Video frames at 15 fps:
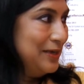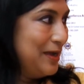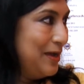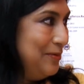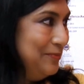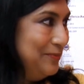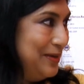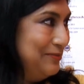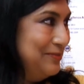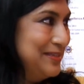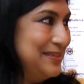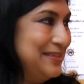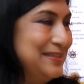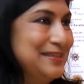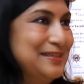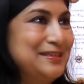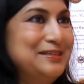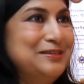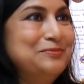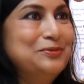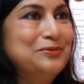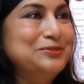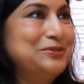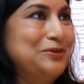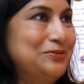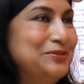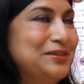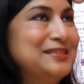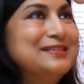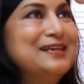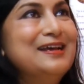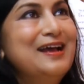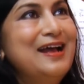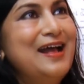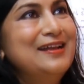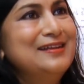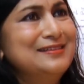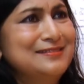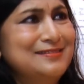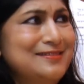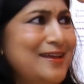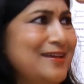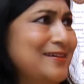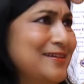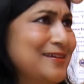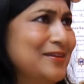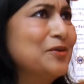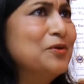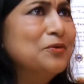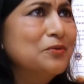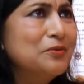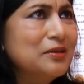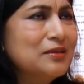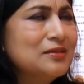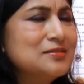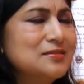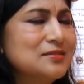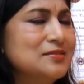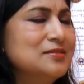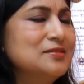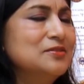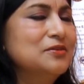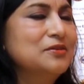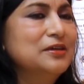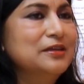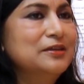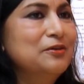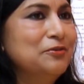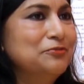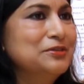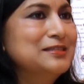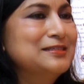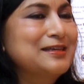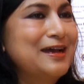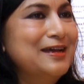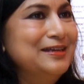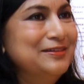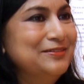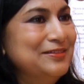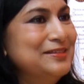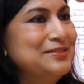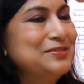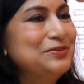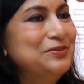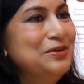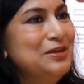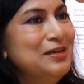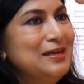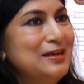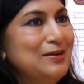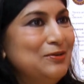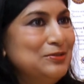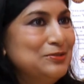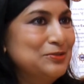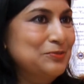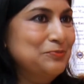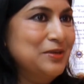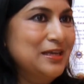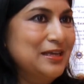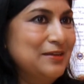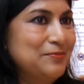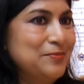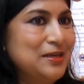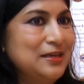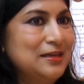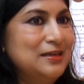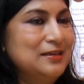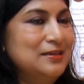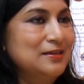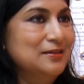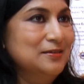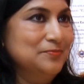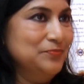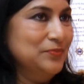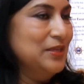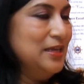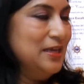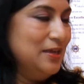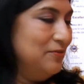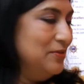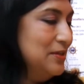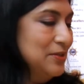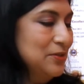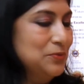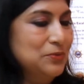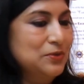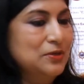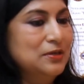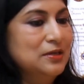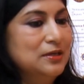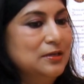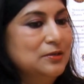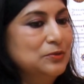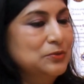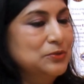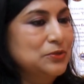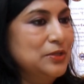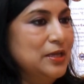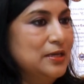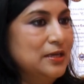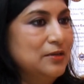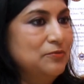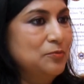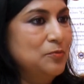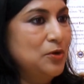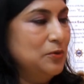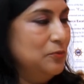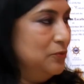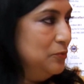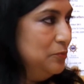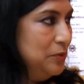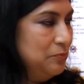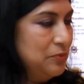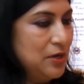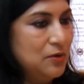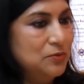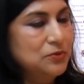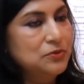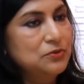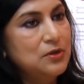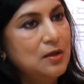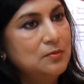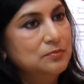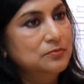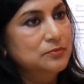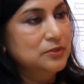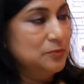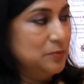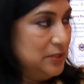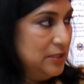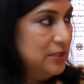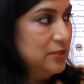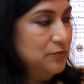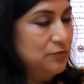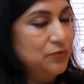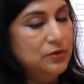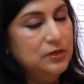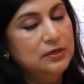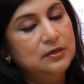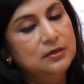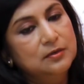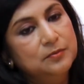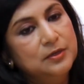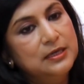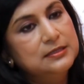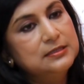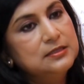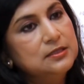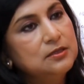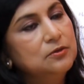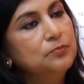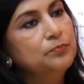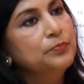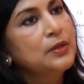come and visit the tea board's office, and it's like, is this your head office kind of thing? So also gave it a good look, so that everybody will be proud to come, especially the foreign buyers. So